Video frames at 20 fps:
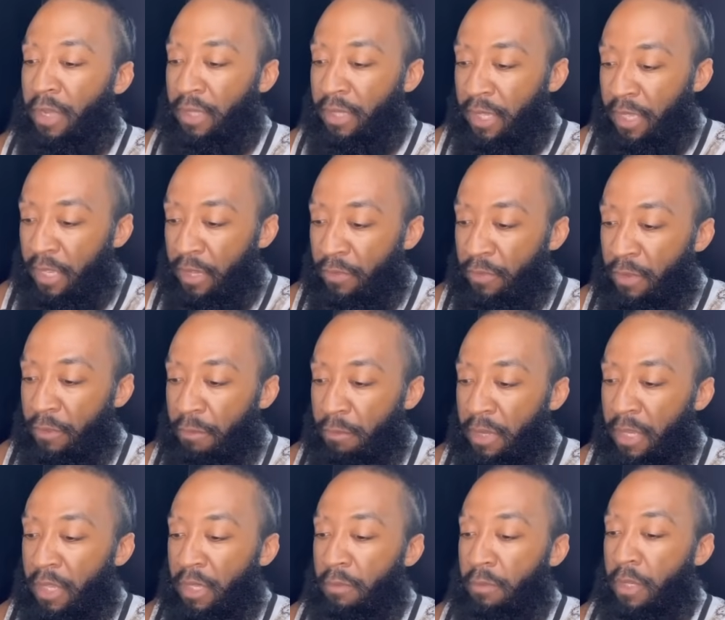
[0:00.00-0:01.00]
life
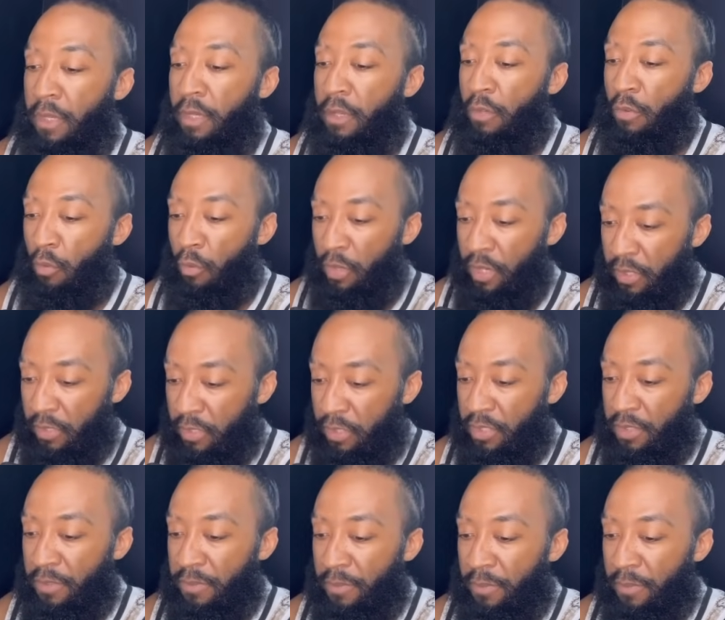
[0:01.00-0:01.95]
make me rich.